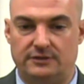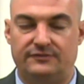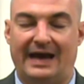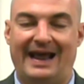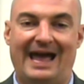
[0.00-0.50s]
You've
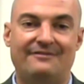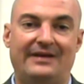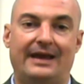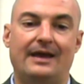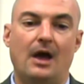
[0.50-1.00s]
got to have
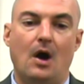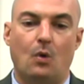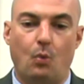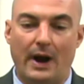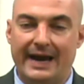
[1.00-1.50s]
a
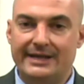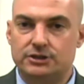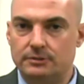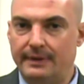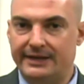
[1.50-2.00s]
way
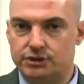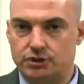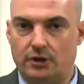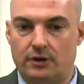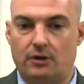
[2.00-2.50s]
to make
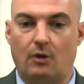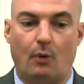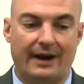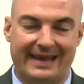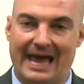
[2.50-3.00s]
sure,
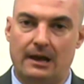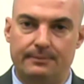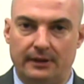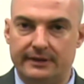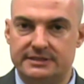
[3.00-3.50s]
or an
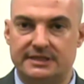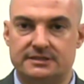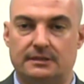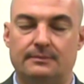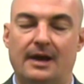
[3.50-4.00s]
accountability
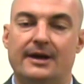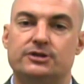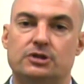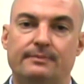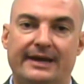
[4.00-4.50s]
system,
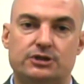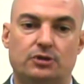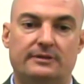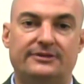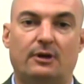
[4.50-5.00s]
to make
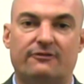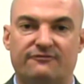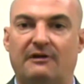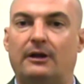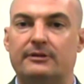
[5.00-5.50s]
sure that they're
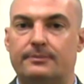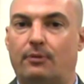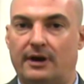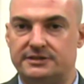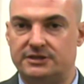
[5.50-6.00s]
following the
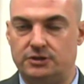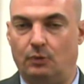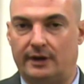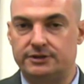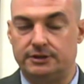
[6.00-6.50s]
process you
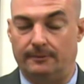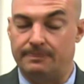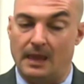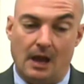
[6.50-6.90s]
want to.